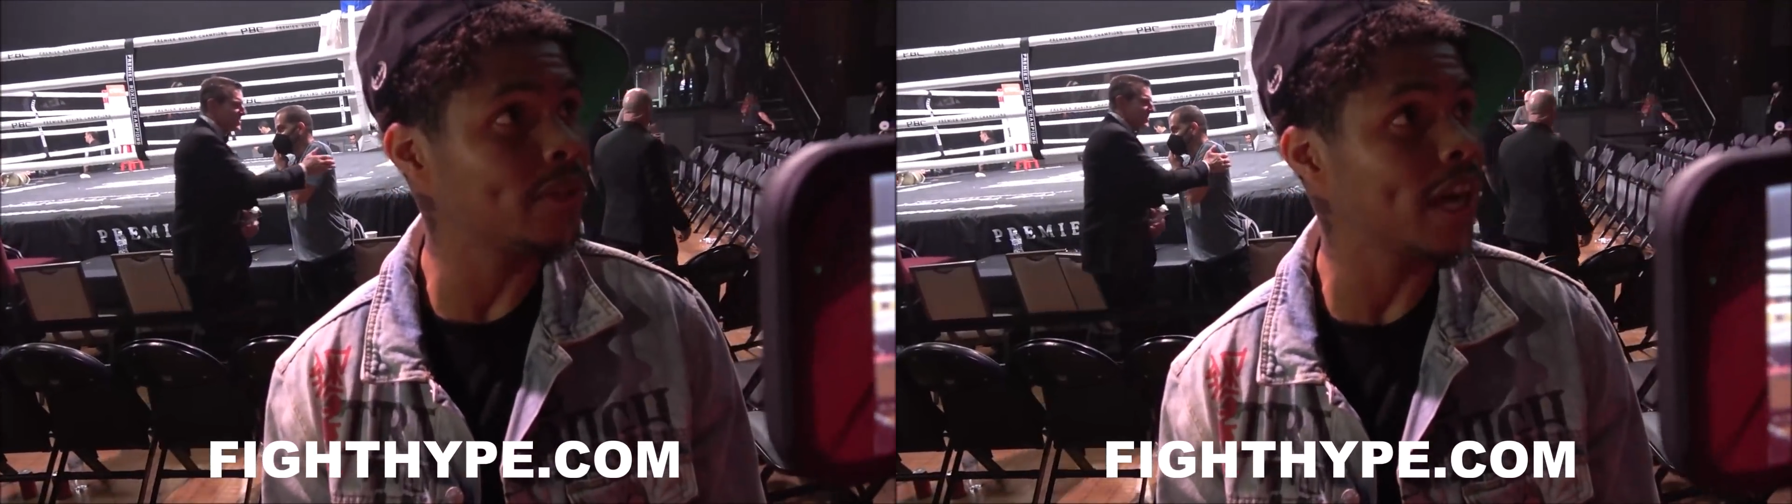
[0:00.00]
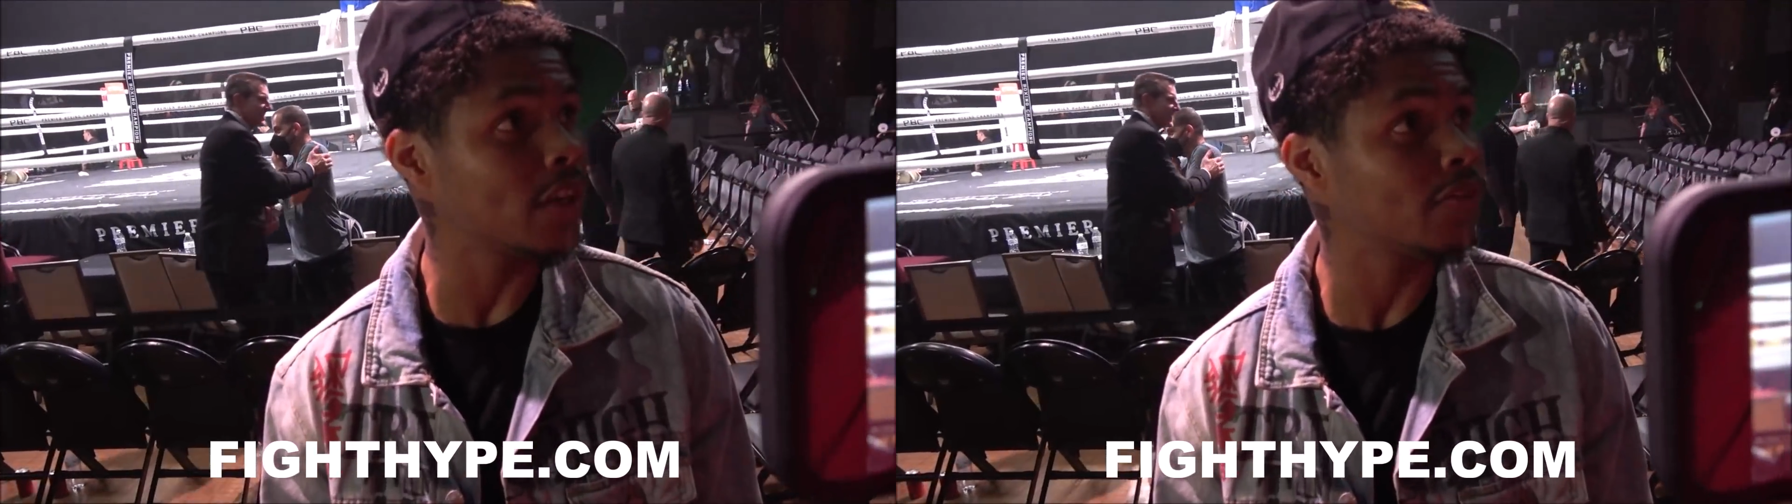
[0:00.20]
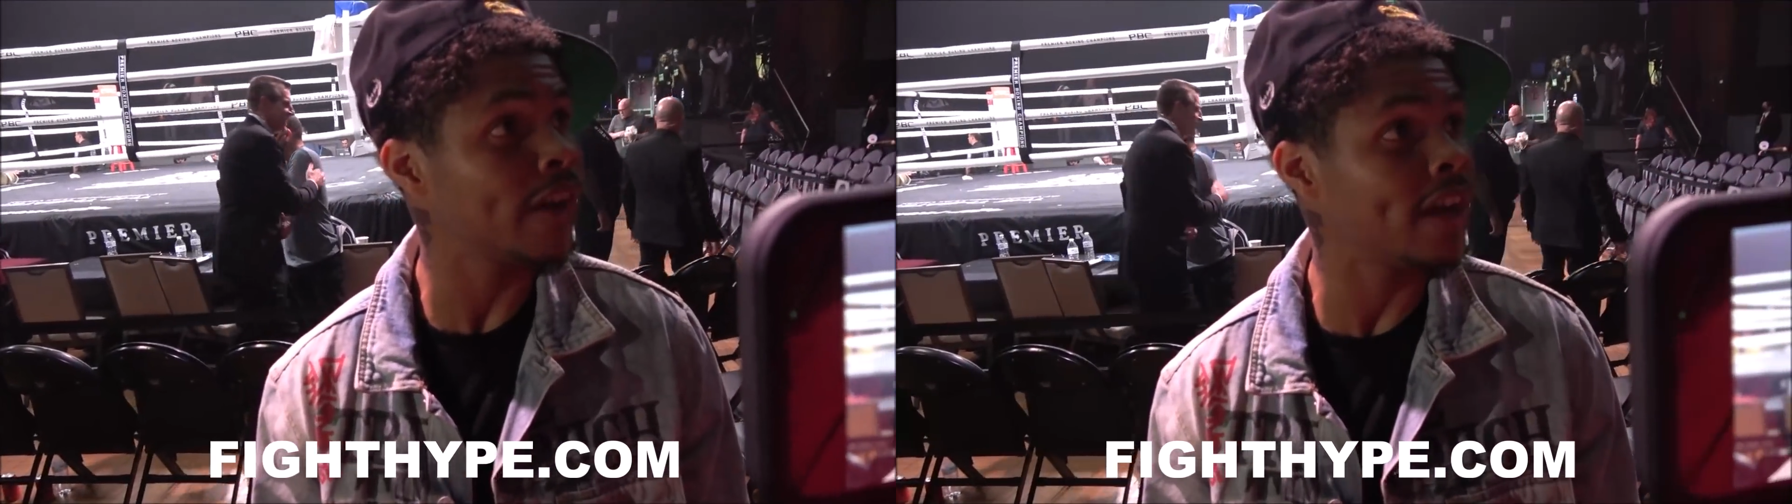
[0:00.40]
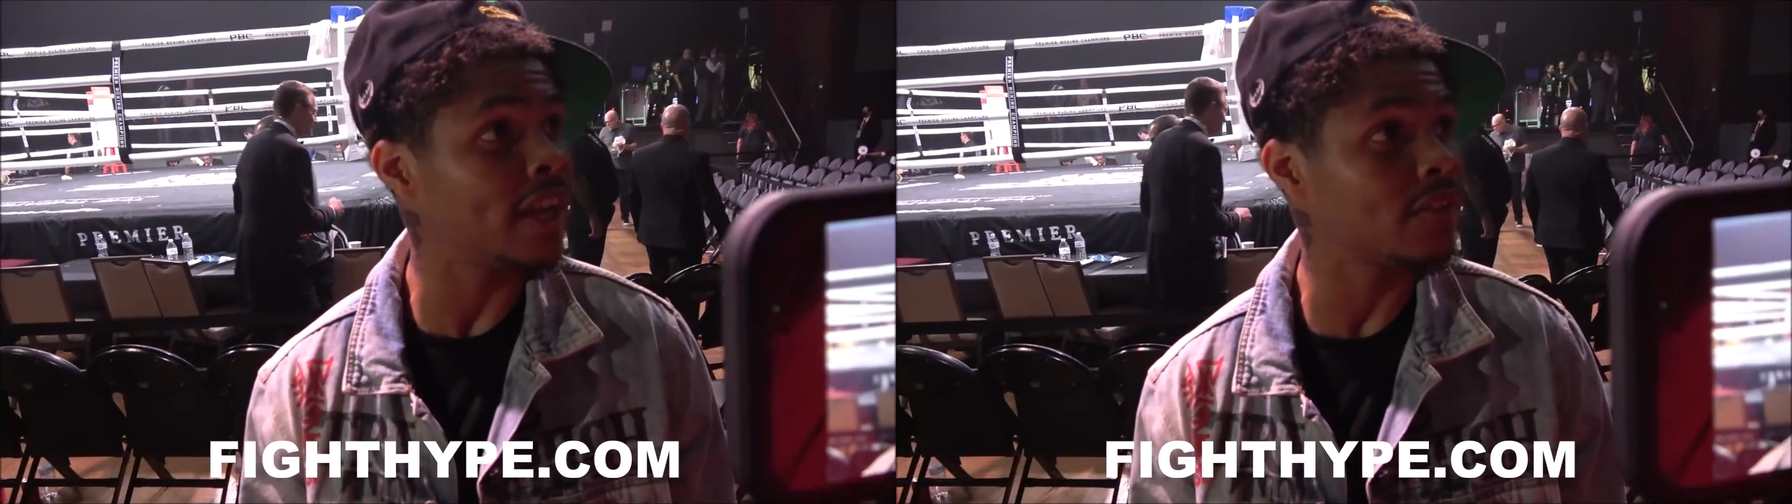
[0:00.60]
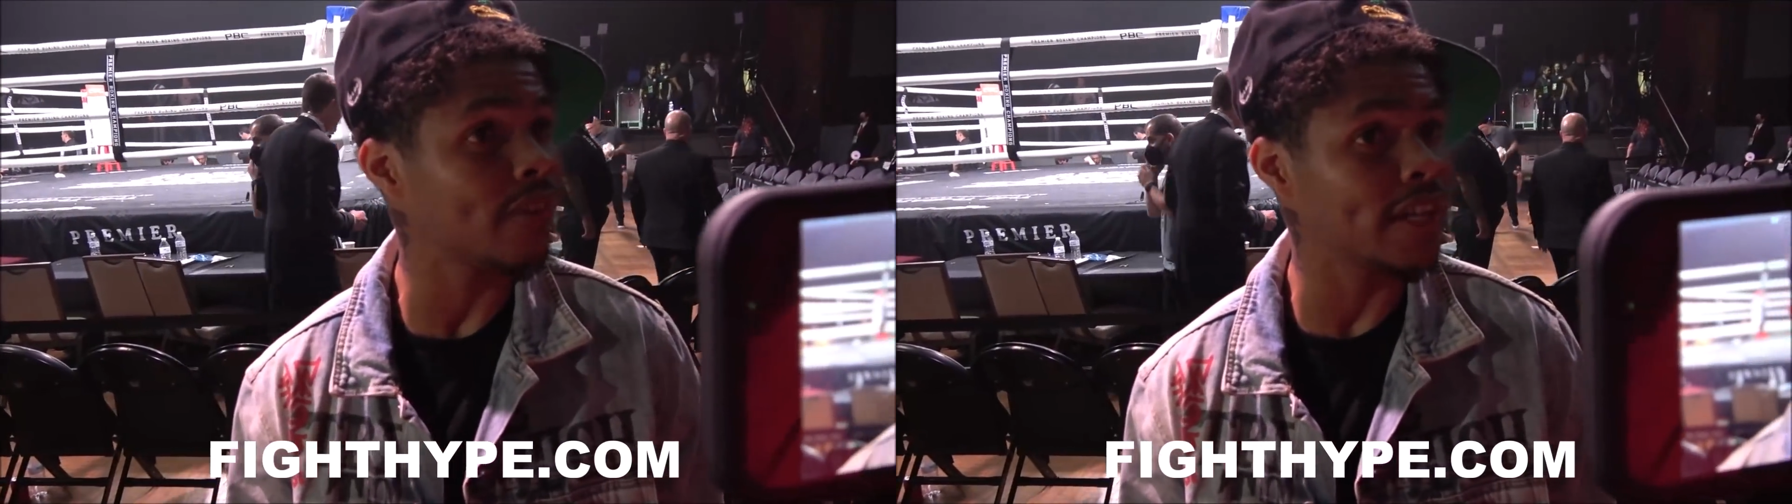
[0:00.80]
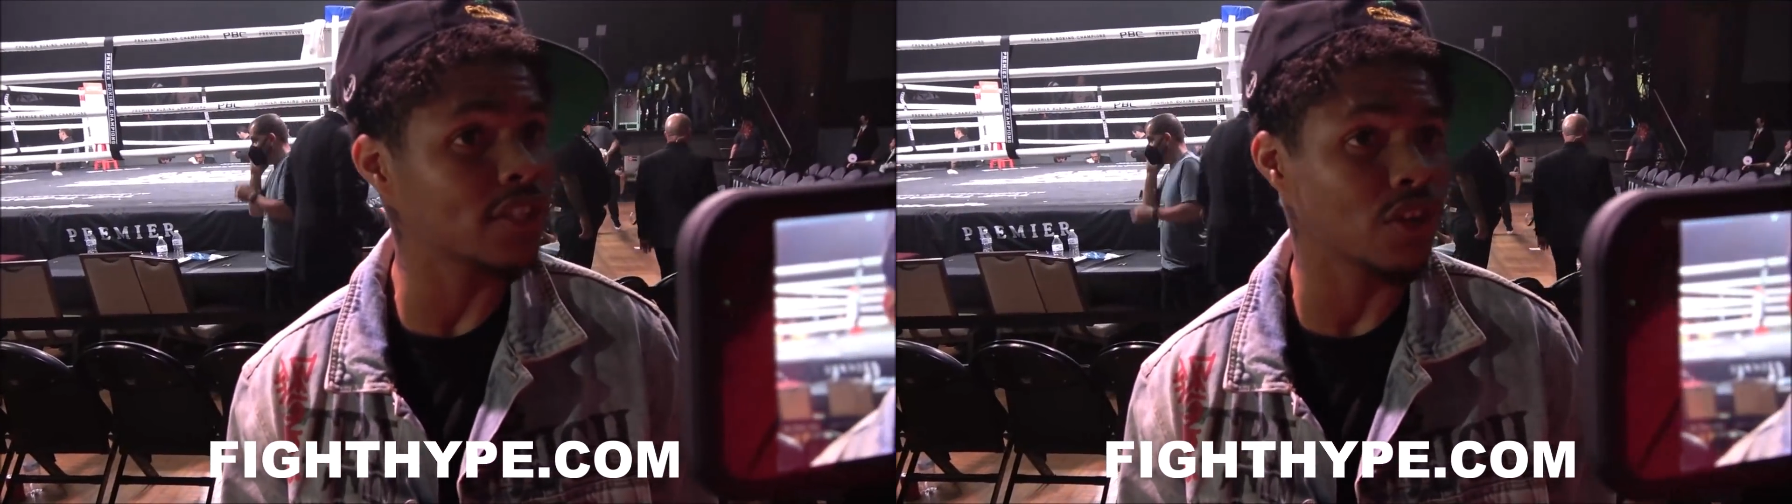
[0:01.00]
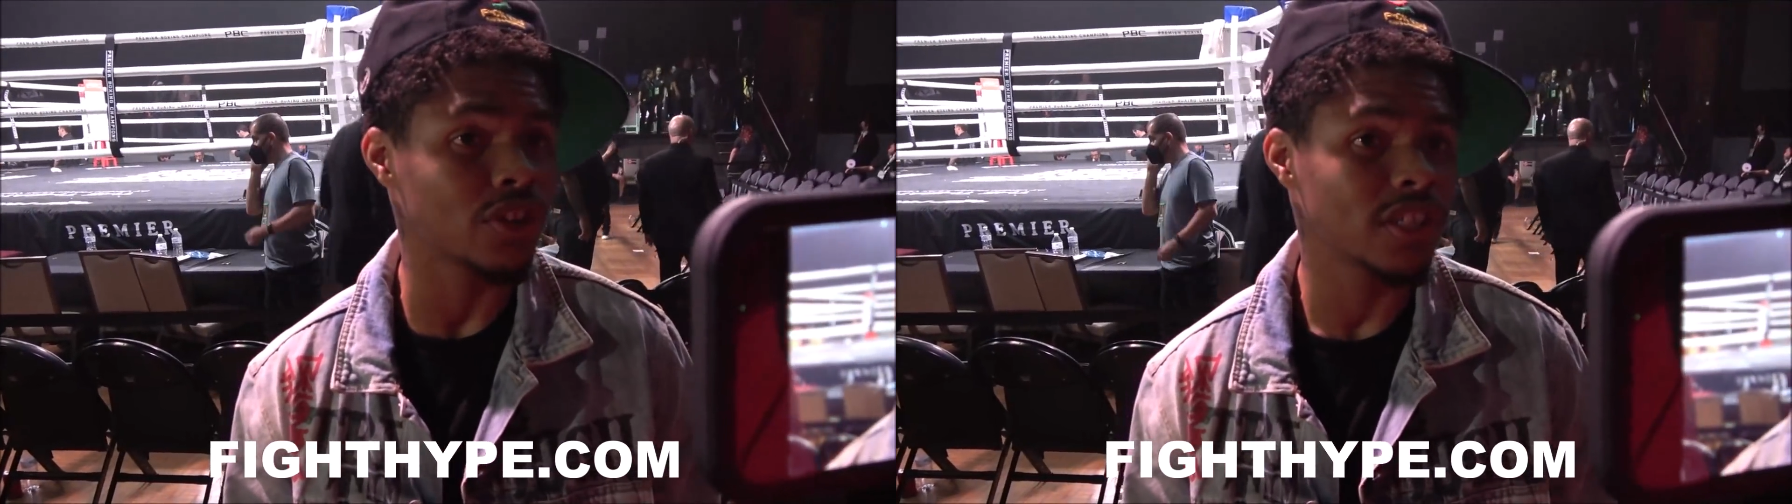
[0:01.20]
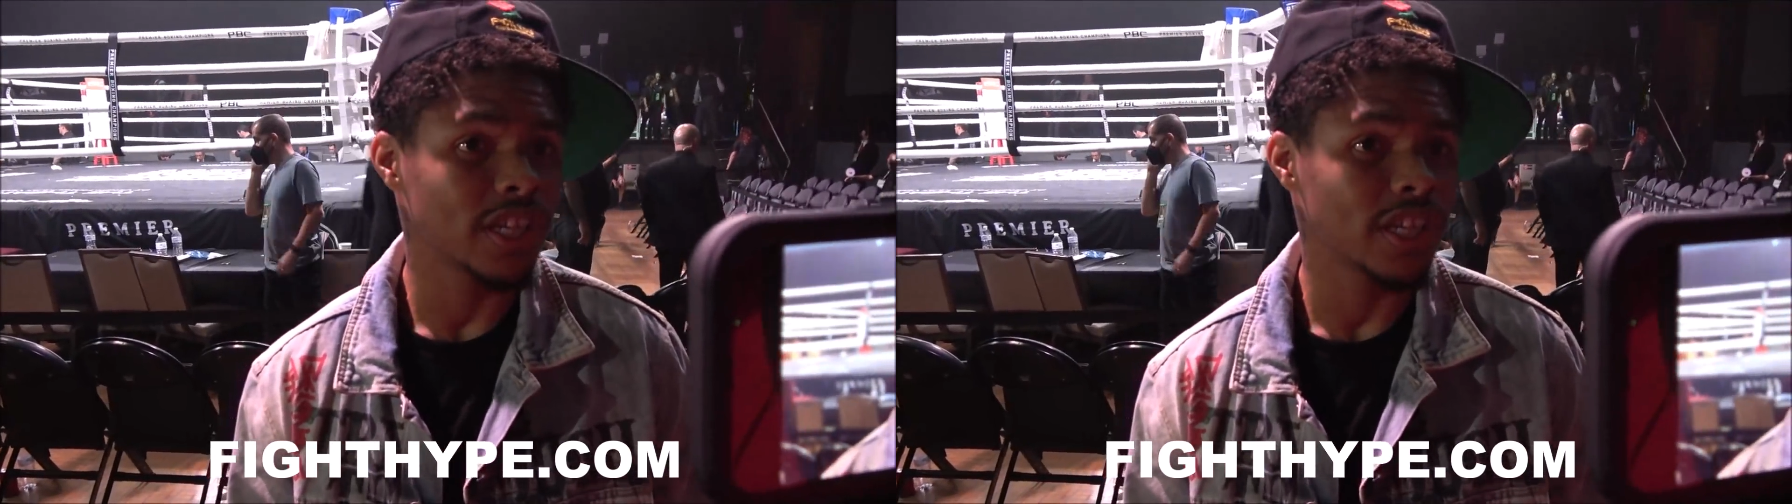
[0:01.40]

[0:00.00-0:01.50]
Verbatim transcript: we got this Valdez fight, so